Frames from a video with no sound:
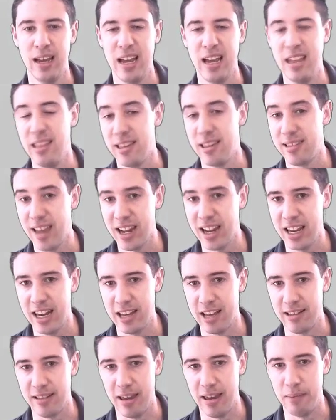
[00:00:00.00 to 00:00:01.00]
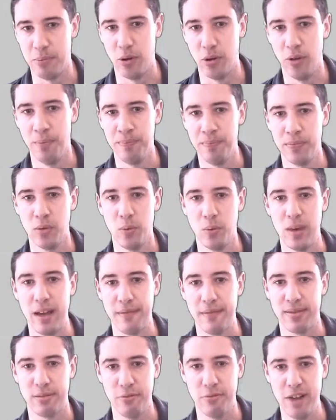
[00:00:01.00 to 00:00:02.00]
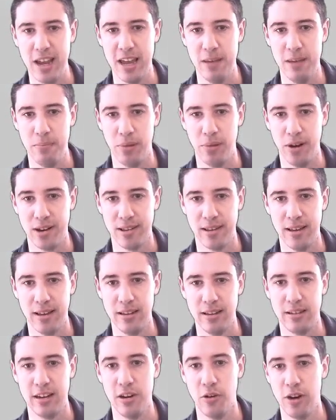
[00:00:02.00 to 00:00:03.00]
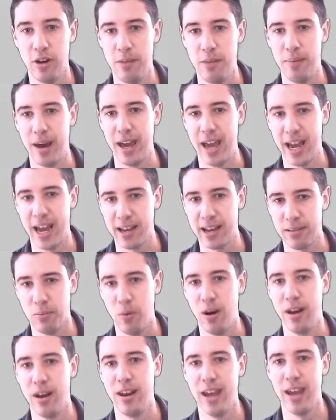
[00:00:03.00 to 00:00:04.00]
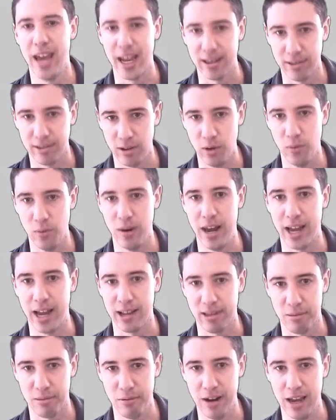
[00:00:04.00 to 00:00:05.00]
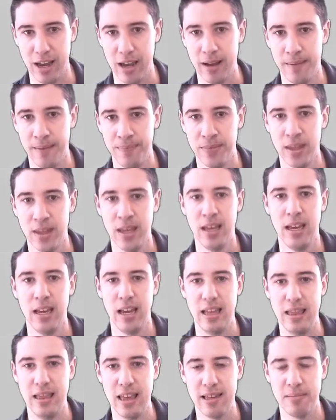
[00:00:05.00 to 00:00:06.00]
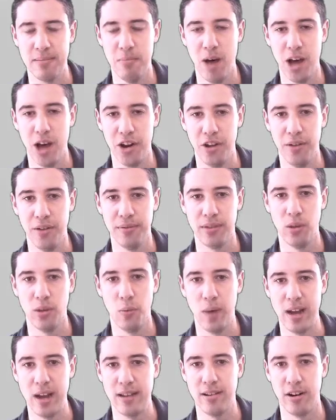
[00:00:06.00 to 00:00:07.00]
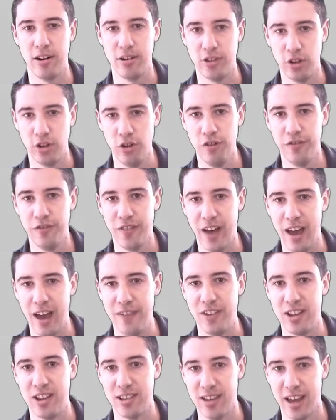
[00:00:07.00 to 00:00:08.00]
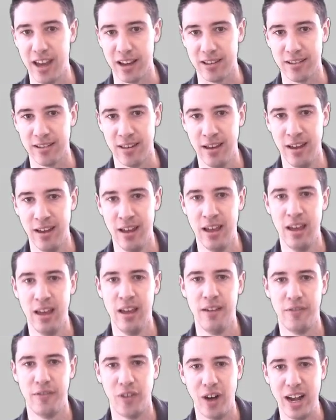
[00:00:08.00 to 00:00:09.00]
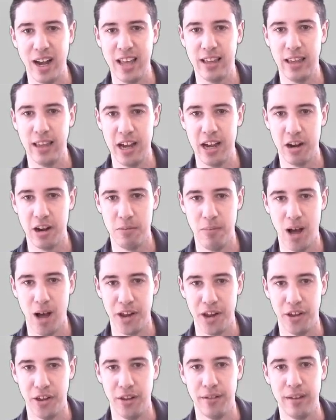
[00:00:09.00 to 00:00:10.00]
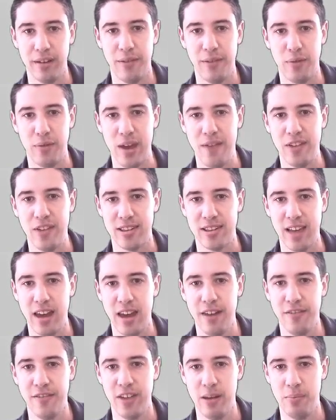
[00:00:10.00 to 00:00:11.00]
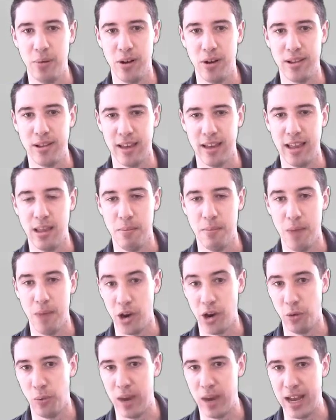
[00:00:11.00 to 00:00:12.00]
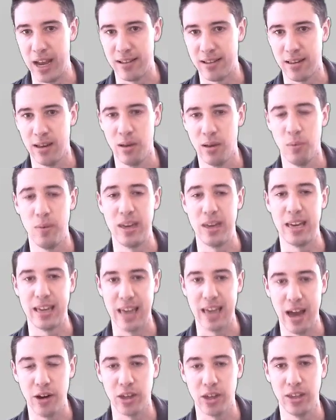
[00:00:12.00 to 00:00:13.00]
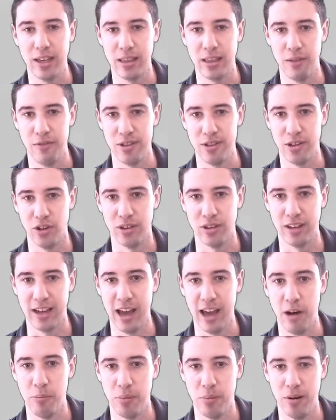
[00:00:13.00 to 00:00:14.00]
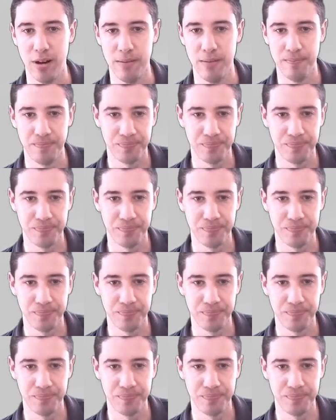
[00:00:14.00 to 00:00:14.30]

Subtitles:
In the second example, we have 3 inputs, denoted by x1, x2, and x3. In this model, the weights are 2, 5, and 6. For any linear model, if we have a set of inputs and the model weights, we can calculate the resulting output.